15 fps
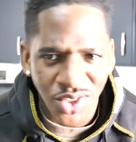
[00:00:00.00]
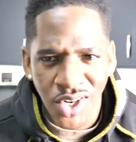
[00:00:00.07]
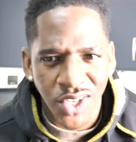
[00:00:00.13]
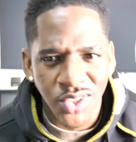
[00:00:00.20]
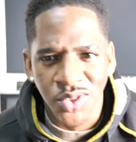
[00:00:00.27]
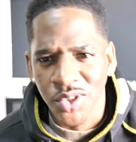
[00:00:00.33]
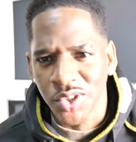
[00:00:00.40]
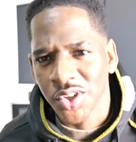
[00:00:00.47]

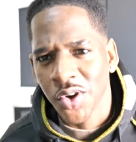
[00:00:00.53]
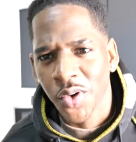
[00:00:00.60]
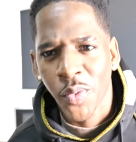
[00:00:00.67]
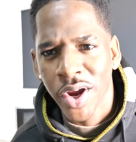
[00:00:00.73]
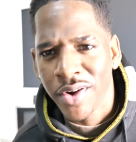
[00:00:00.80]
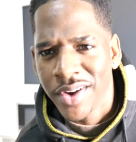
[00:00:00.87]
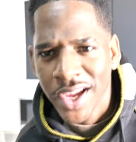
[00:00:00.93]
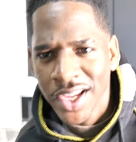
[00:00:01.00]
tracksuit, you can
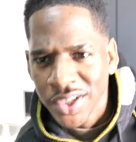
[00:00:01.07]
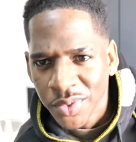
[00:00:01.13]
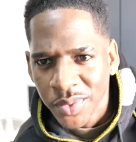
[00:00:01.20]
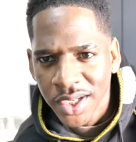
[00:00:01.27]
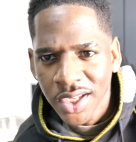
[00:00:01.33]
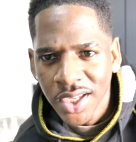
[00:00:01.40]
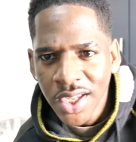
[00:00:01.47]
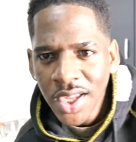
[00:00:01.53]
wear it
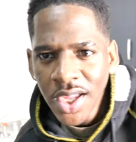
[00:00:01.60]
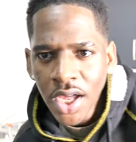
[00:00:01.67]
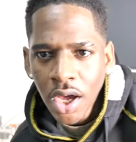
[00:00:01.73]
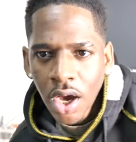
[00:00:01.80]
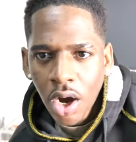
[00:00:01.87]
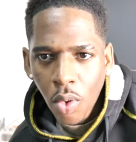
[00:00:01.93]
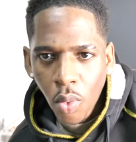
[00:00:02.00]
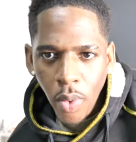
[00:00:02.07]
anywhere.
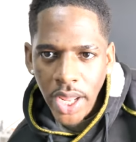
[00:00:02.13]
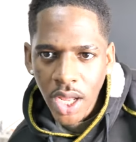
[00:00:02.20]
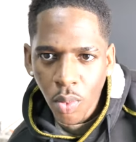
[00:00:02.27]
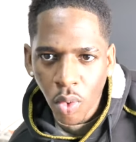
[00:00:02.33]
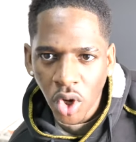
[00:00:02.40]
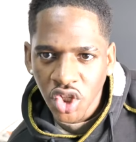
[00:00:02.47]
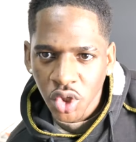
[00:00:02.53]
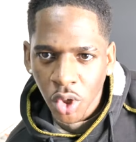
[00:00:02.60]
Wait,
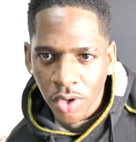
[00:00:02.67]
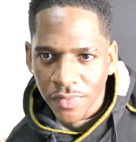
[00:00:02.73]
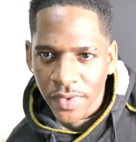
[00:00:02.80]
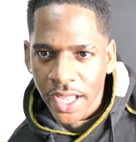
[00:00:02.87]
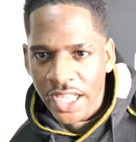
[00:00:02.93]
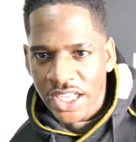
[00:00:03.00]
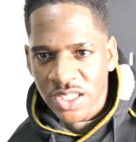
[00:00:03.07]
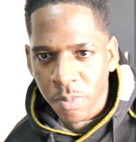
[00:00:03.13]
watch
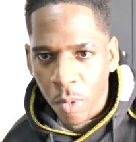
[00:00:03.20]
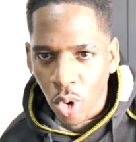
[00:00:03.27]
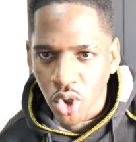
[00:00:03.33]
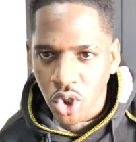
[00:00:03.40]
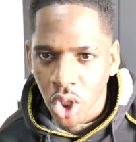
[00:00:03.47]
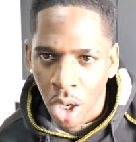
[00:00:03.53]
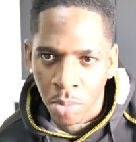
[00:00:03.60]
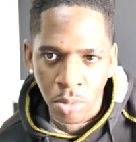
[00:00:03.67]

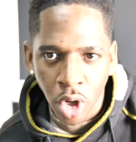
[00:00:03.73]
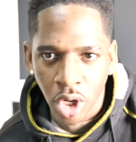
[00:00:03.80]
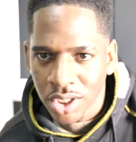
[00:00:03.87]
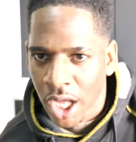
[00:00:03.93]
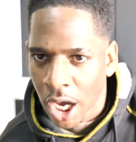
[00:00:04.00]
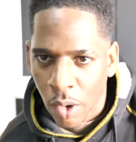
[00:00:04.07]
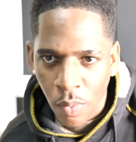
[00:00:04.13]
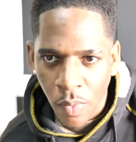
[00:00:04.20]
Overexposure. I'm not
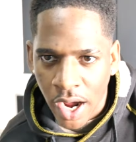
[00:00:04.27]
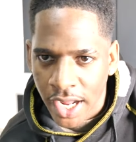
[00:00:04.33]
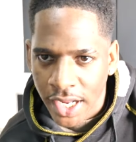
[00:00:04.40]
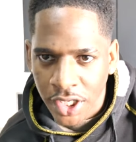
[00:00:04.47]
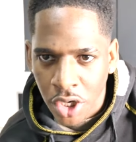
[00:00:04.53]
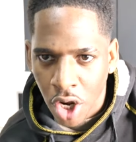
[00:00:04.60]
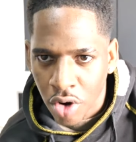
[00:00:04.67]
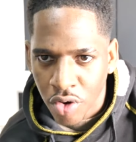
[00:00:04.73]
that white
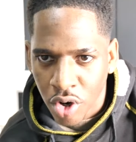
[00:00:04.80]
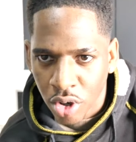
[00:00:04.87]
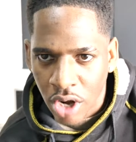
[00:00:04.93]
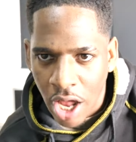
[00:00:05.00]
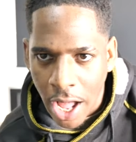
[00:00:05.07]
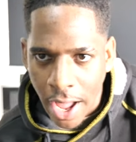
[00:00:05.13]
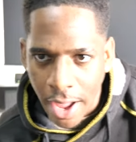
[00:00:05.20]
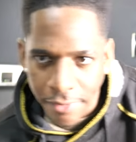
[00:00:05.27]
in a real
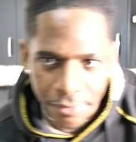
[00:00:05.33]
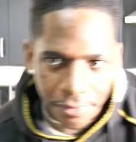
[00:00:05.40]
life.